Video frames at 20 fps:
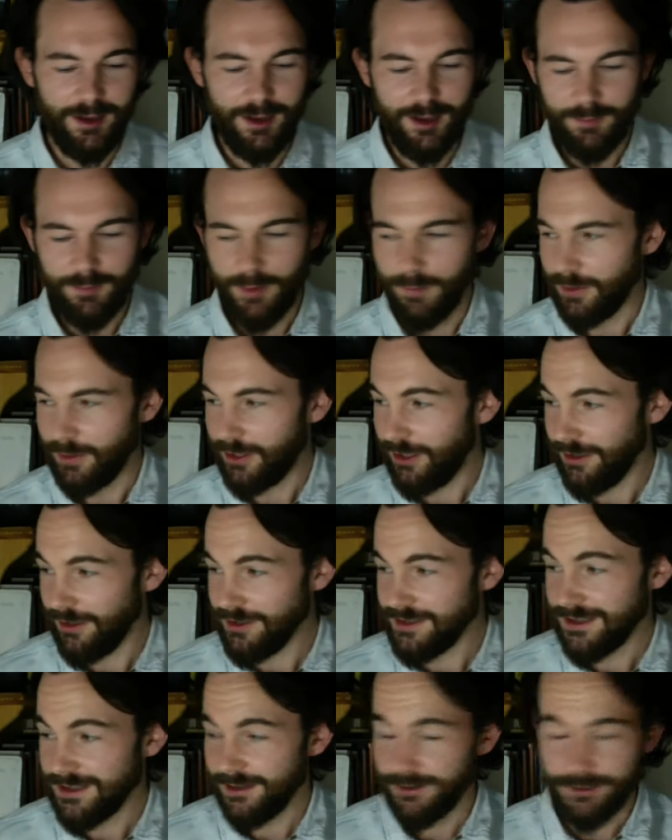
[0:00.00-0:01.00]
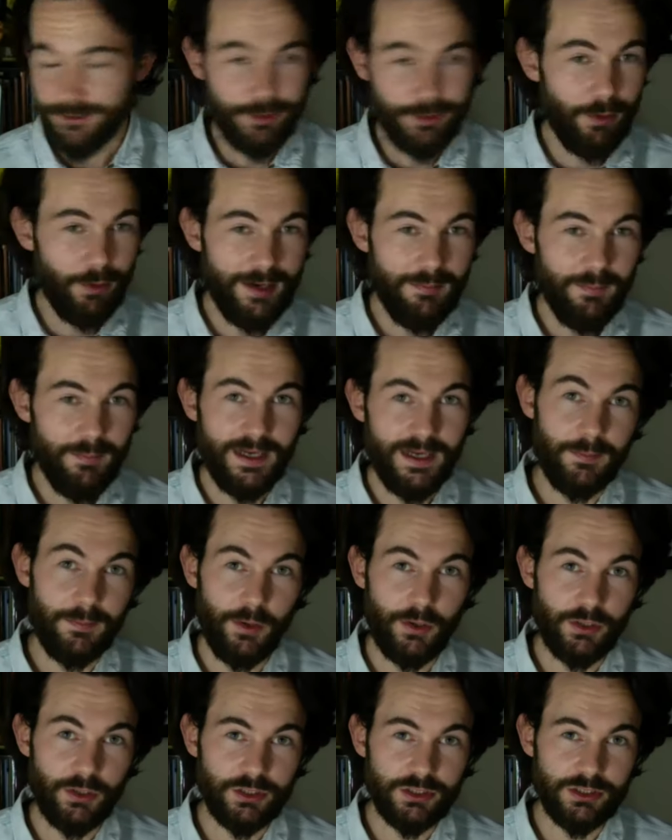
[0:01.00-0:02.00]
But because they're quite big
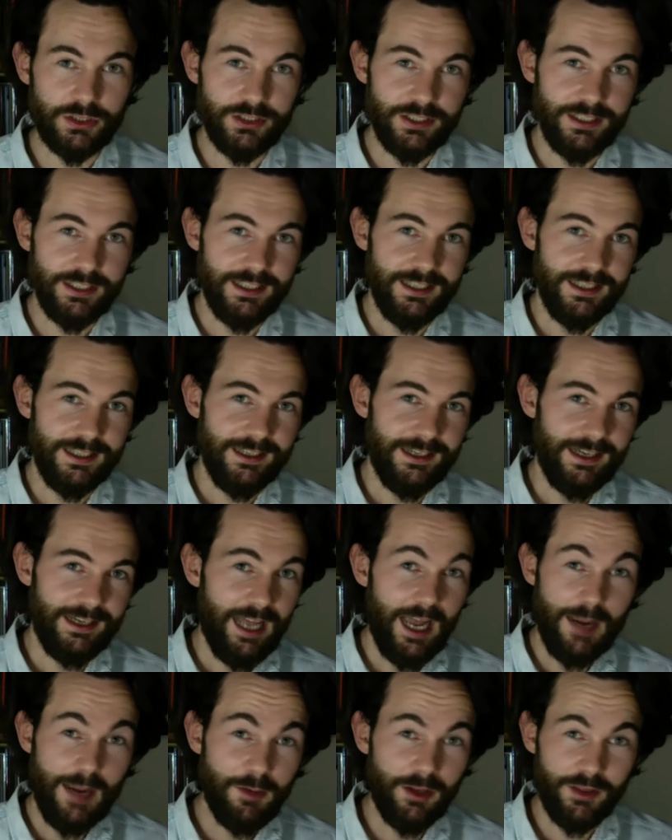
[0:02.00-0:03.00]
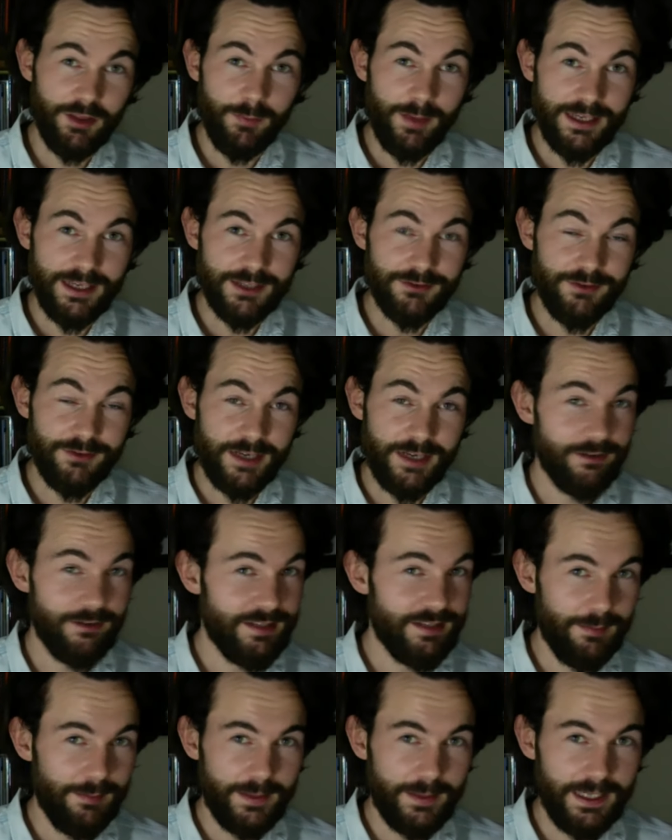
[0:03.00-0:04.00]
books, I'm not the best reader. I
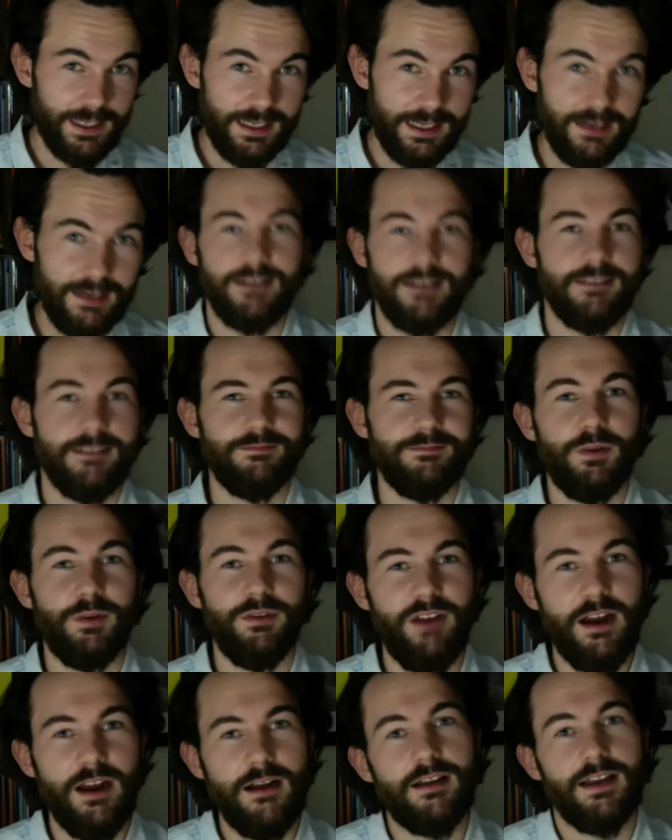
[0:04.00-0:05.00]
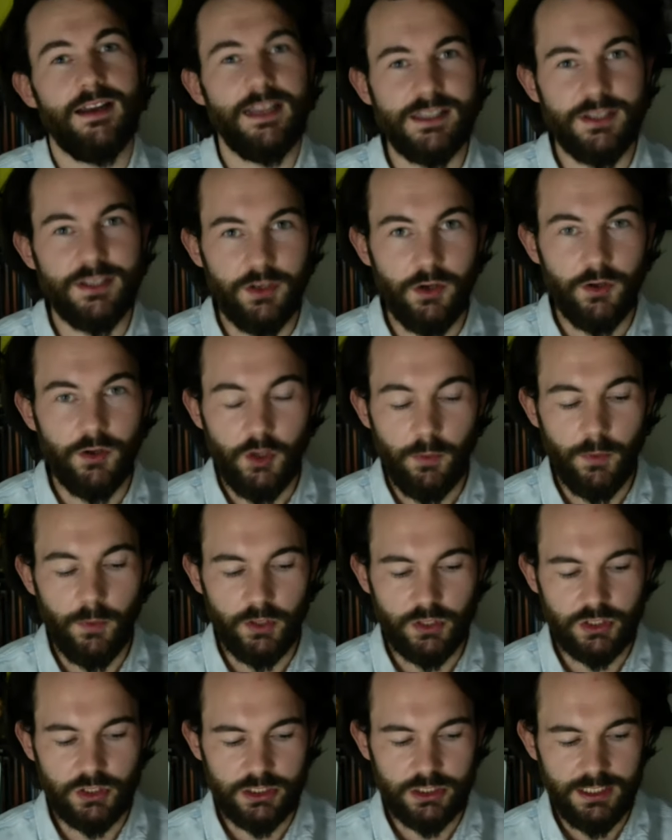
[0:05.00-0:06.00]
typically like prefer to listen to
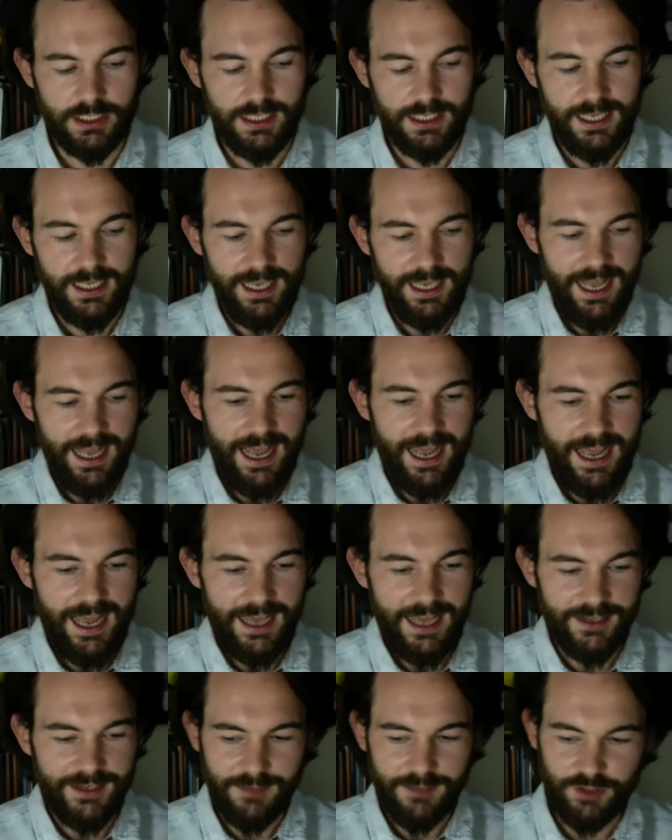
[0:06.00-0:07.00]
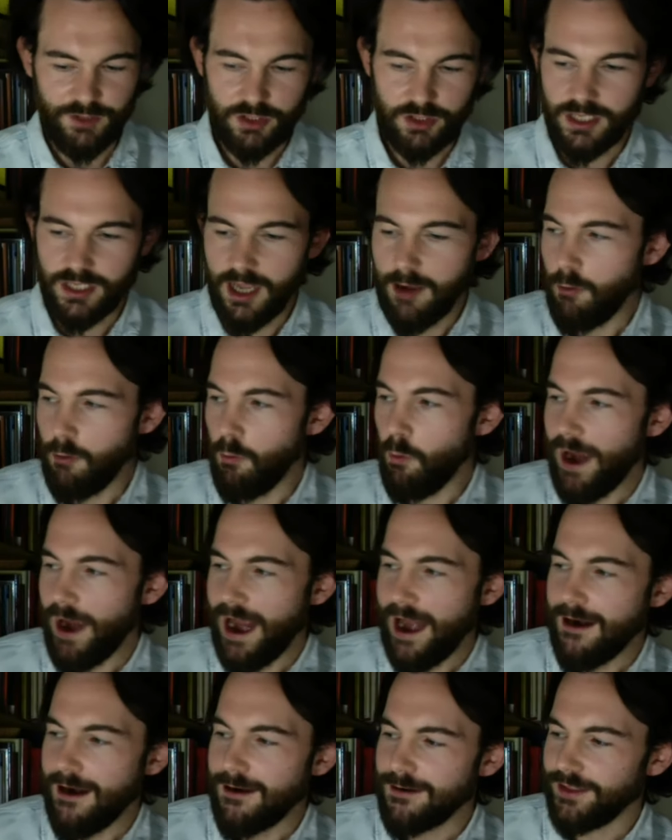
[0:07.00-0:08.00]
audiobooks, and I'm just
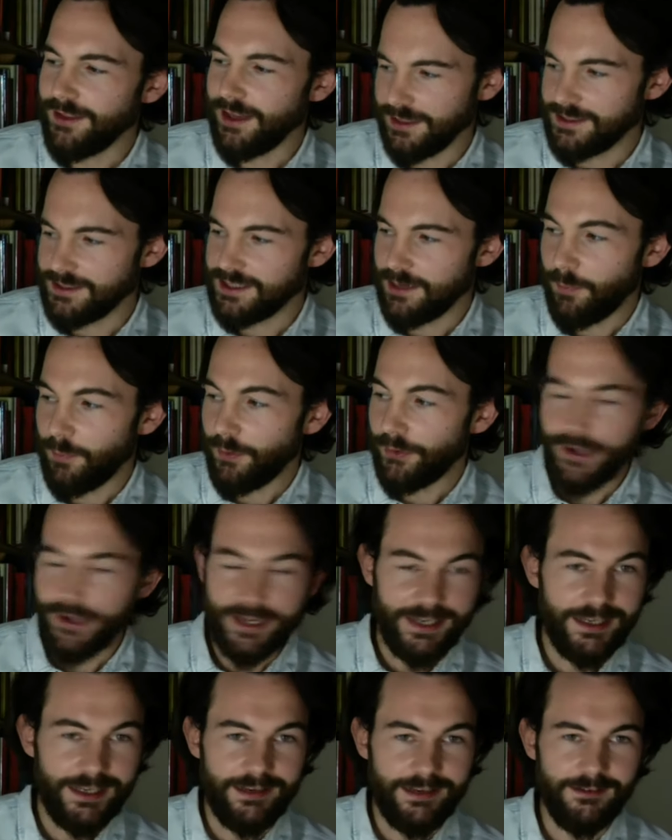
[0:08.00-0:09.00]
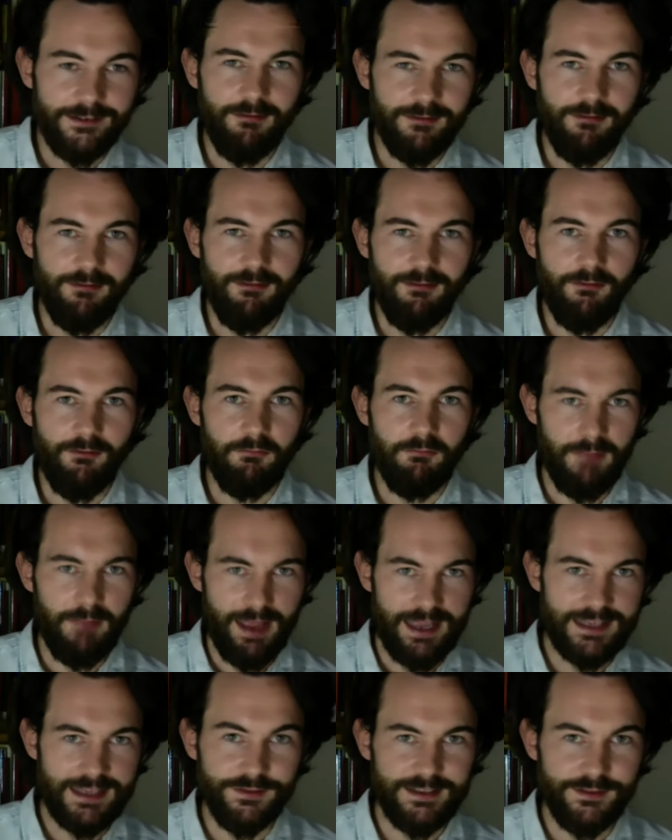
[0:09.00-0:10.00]
aware that it's a pretty
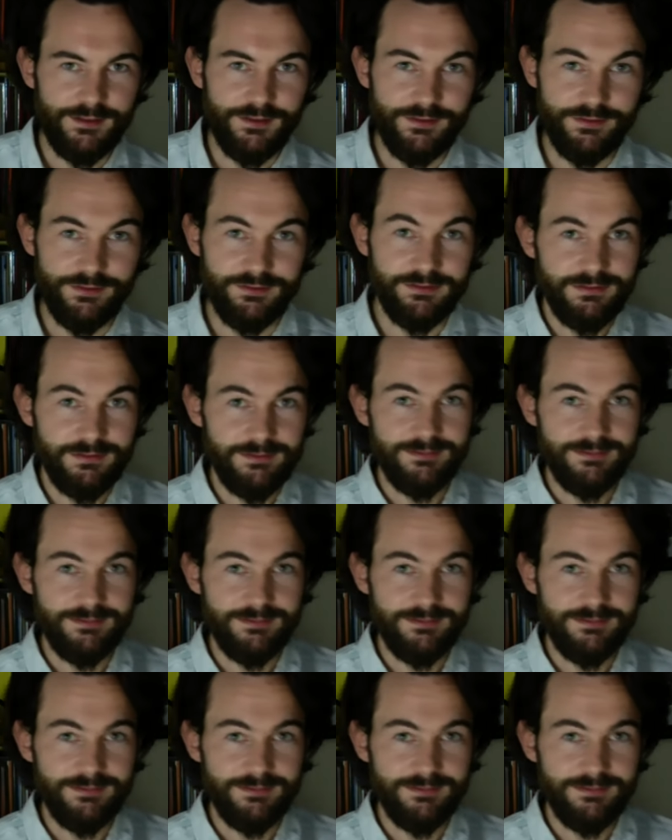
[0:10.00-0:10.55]
massive